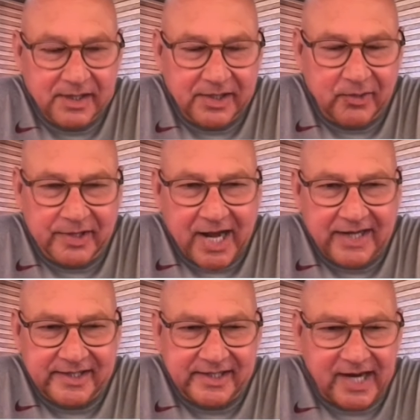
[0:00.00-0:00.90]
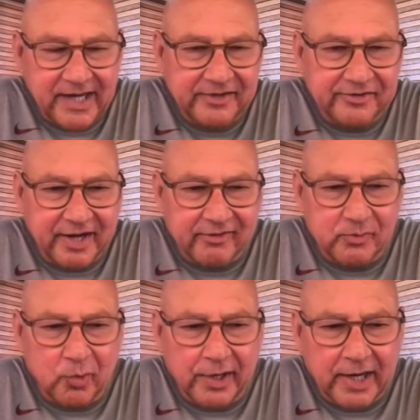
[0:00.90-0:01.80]
You know, in
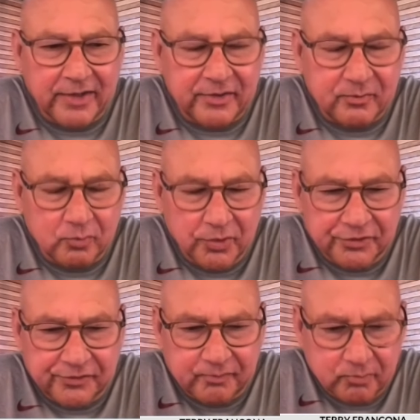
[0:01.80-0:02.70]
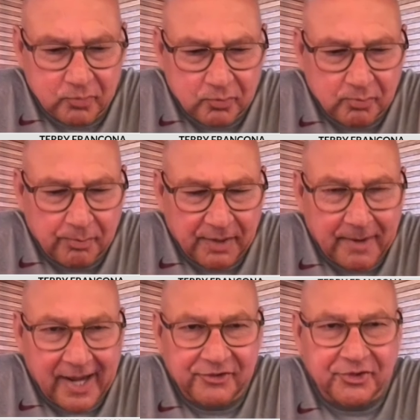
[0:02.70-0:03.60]
1997, when I was
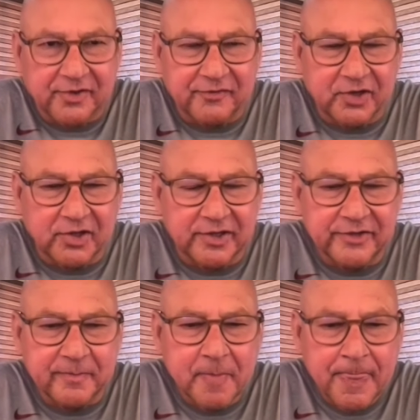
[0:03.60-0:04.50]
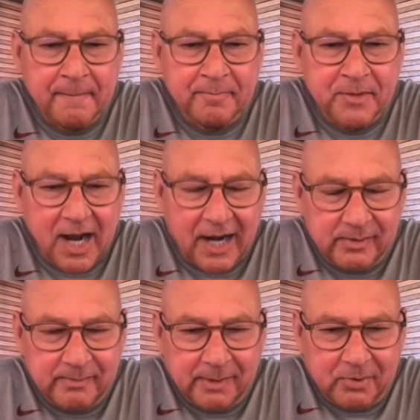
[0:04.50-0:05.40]
the manager of the Phillies, I
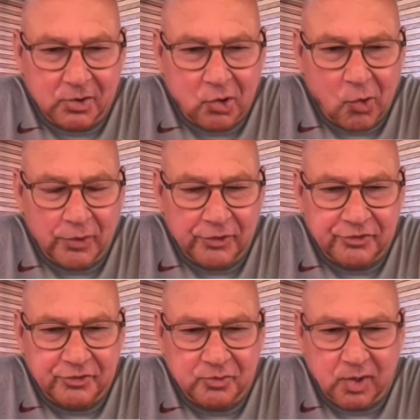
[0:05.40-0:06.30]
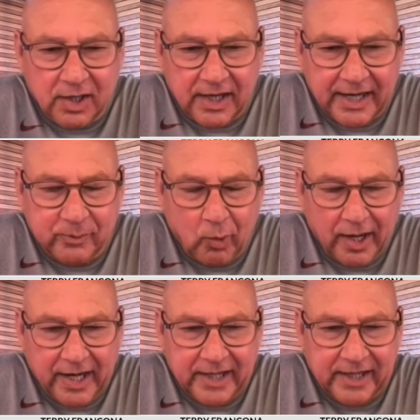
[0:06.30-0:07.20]
remember going to uh, Ed
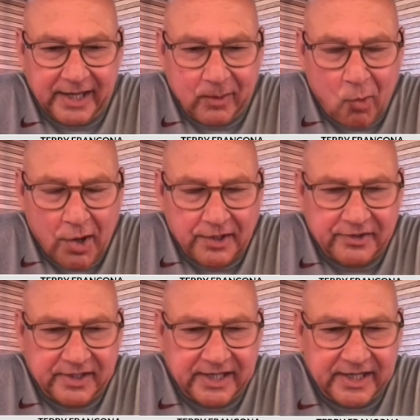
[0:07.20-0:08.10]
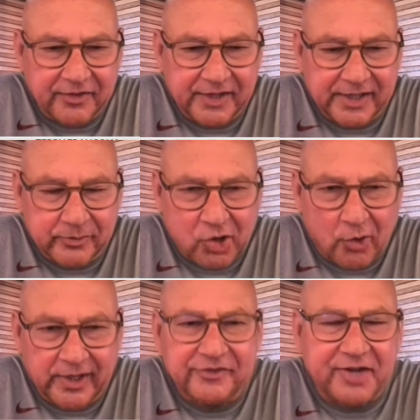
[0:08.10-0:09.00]
Wade and I wanted to get a thing that was
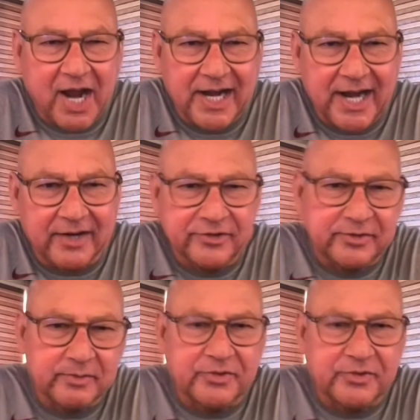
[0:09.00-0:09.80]
called Inside Edge.